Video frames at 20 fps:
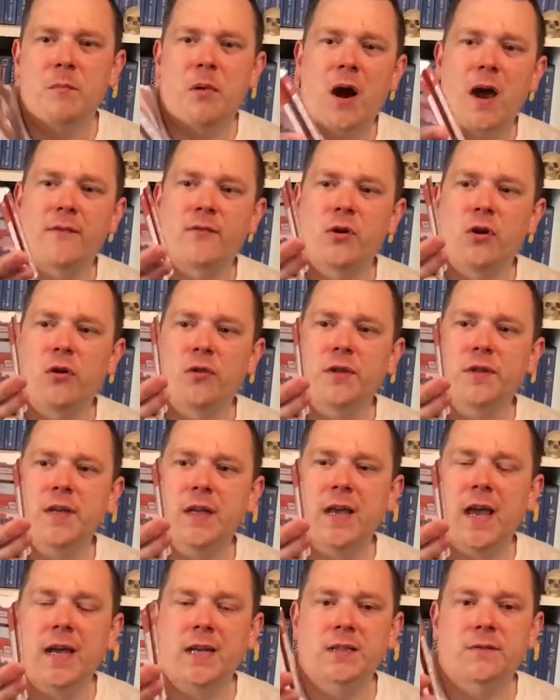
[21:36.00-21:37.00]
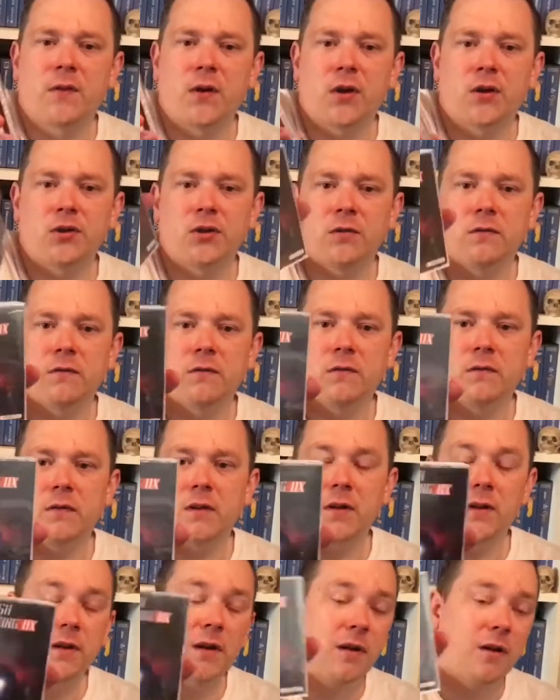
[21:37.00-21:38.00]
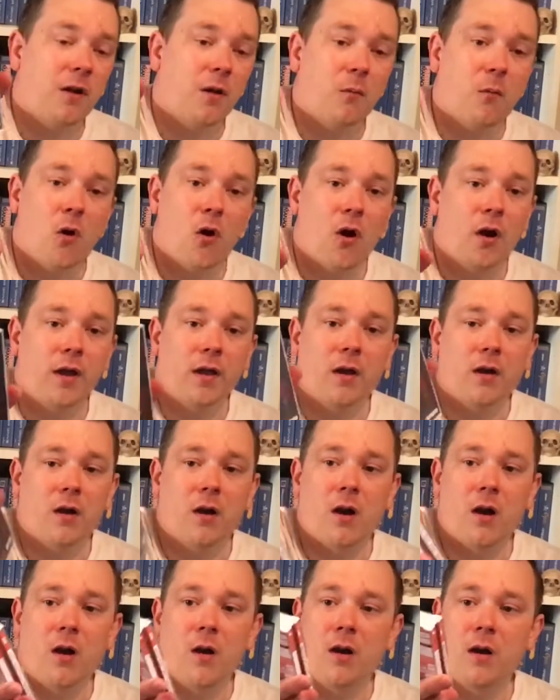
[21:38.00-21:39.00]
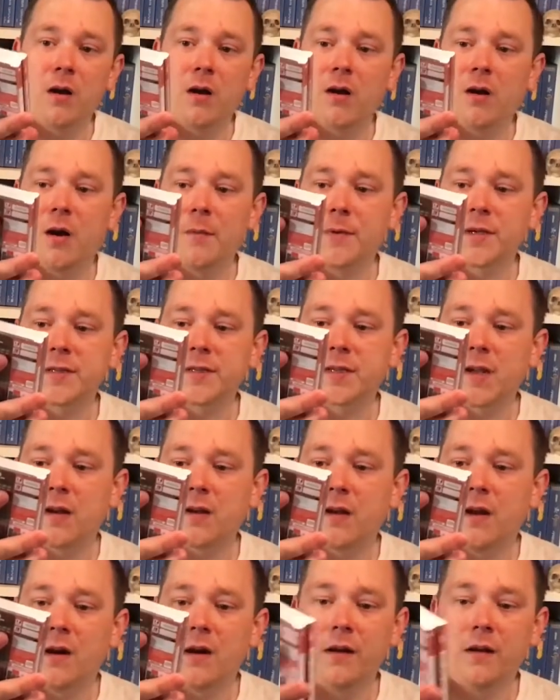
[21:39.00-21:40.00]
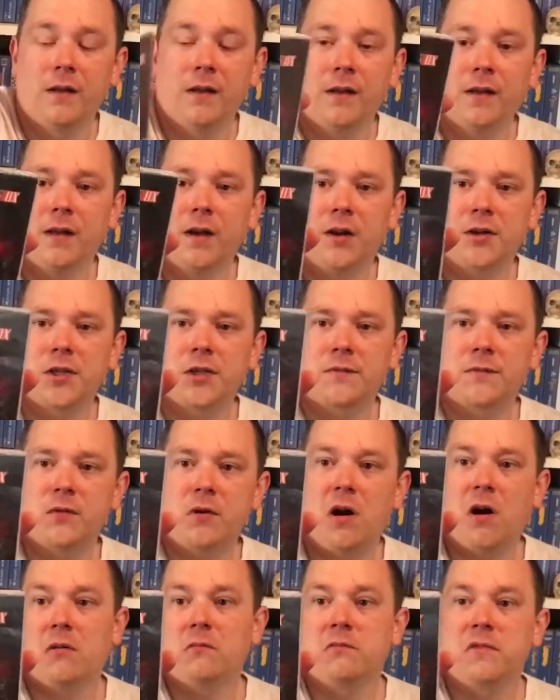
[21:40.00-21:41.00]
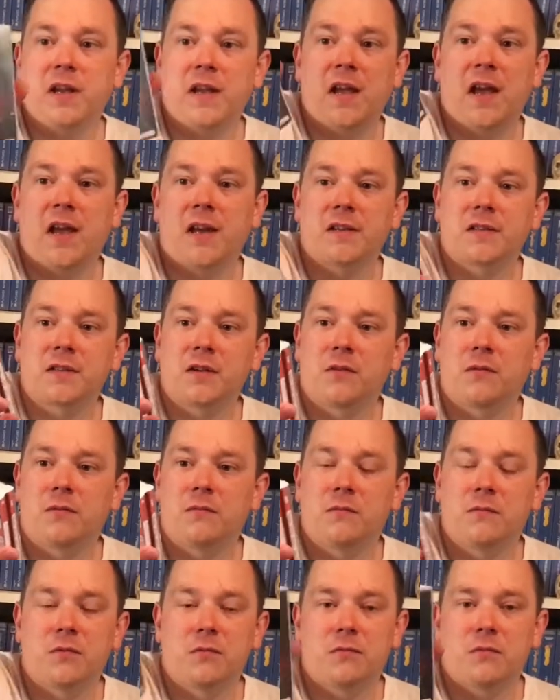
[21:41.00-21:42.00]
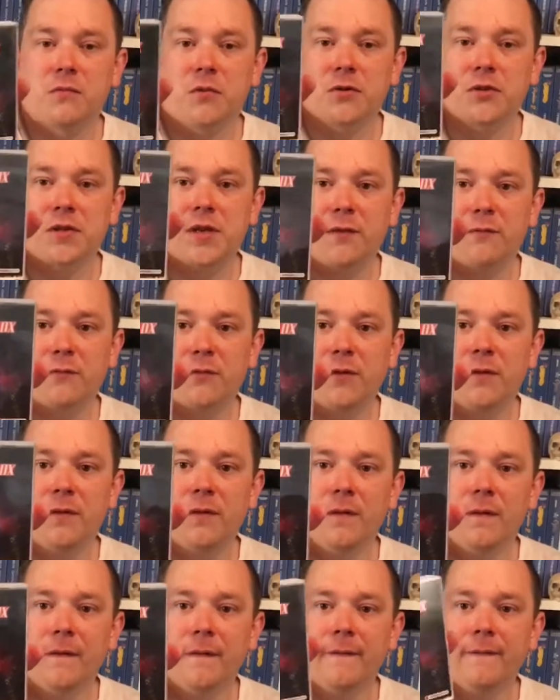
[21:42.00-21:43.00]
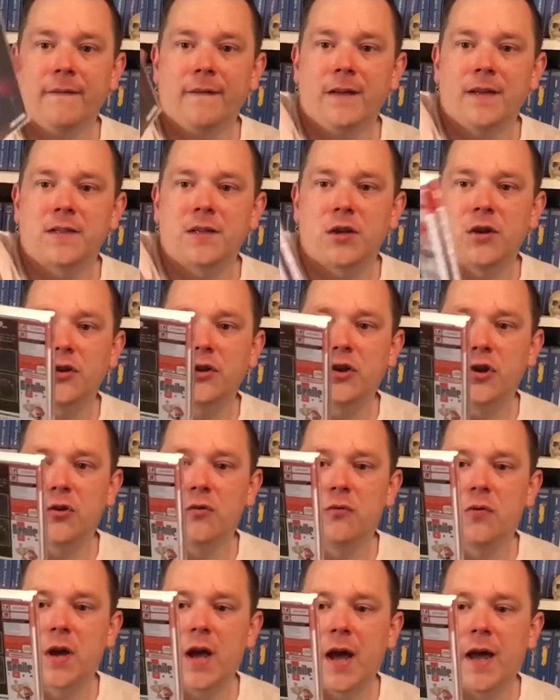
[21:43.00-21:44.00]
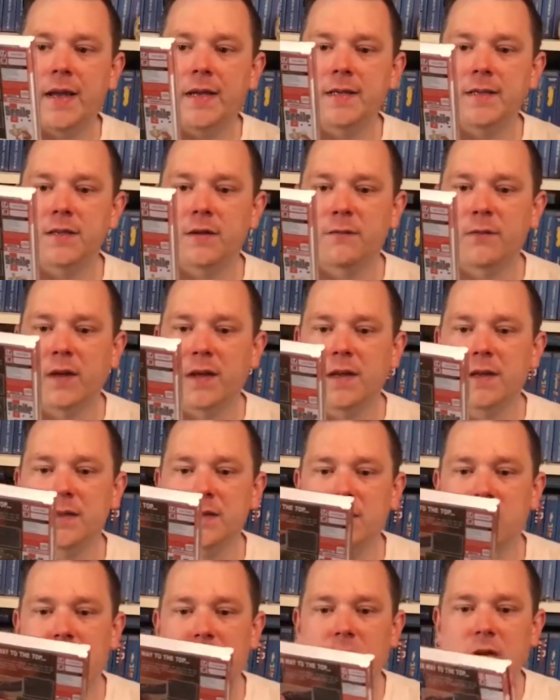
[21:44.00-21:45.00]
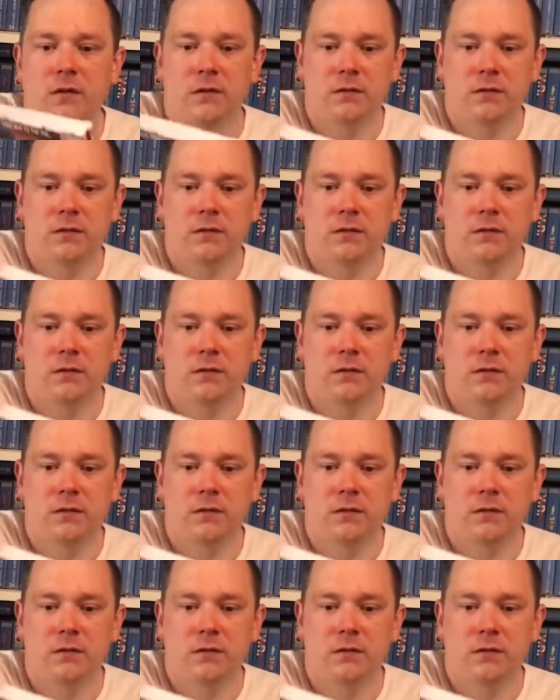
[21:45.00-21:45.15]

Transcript: but I haven't got the DX version, and I don't know why. I'm a sucker. I just thought, oh, DX, so what's different? It's in a dual case. I think it's got